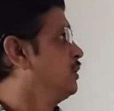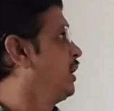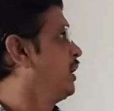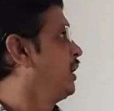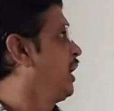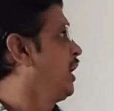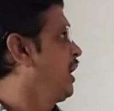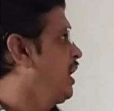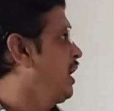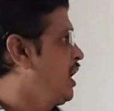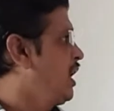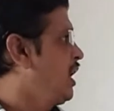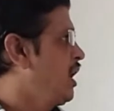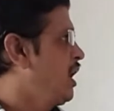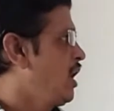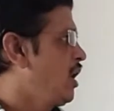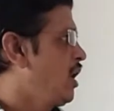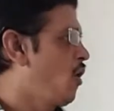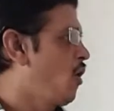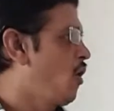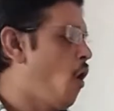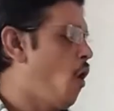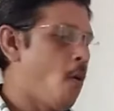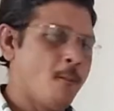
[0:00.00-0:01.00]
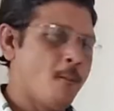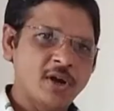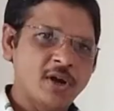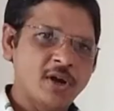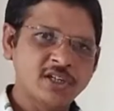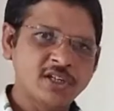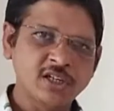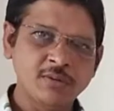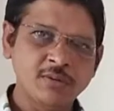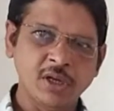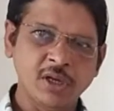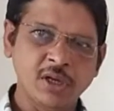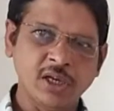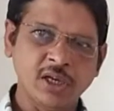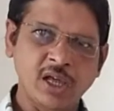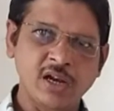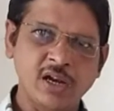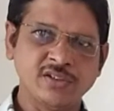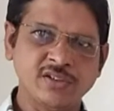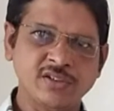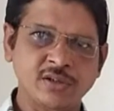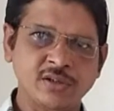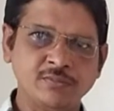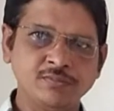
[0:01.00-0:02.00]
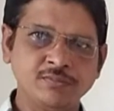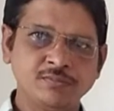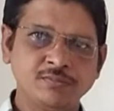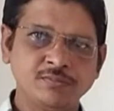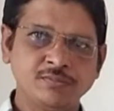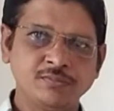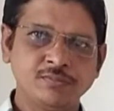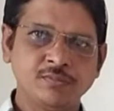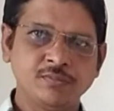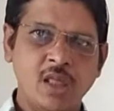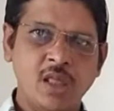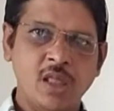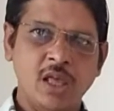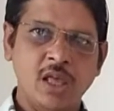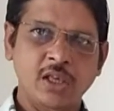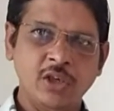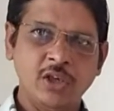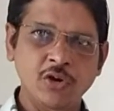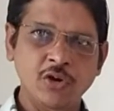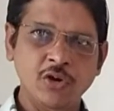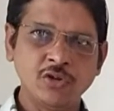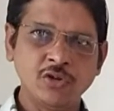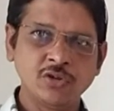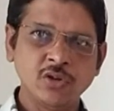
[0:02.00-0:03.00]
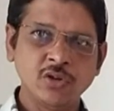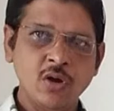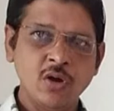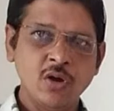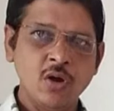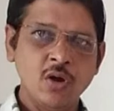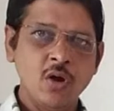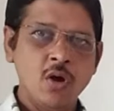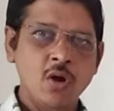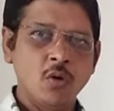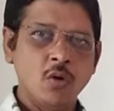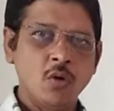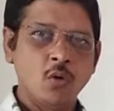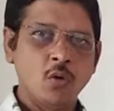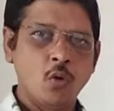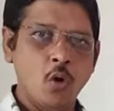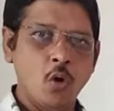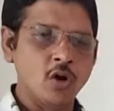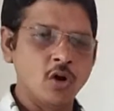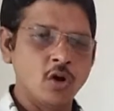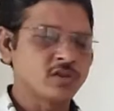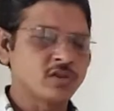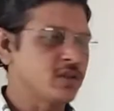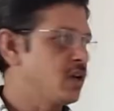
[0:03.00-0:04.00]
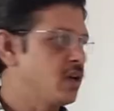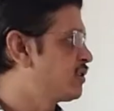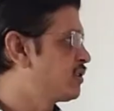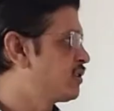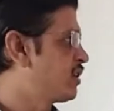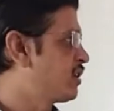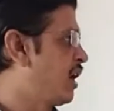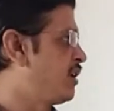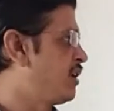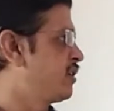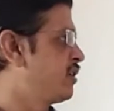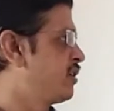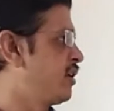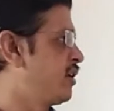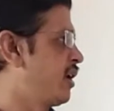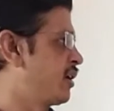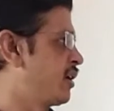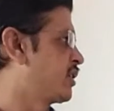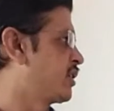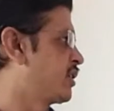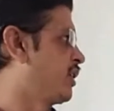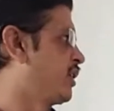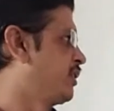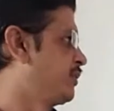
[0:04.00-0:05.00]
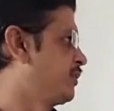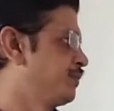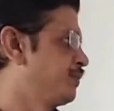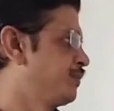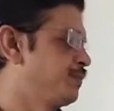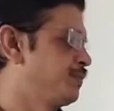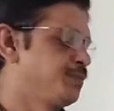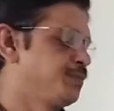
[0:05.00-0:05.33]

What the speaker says: The compression mechanism gives force size reduction.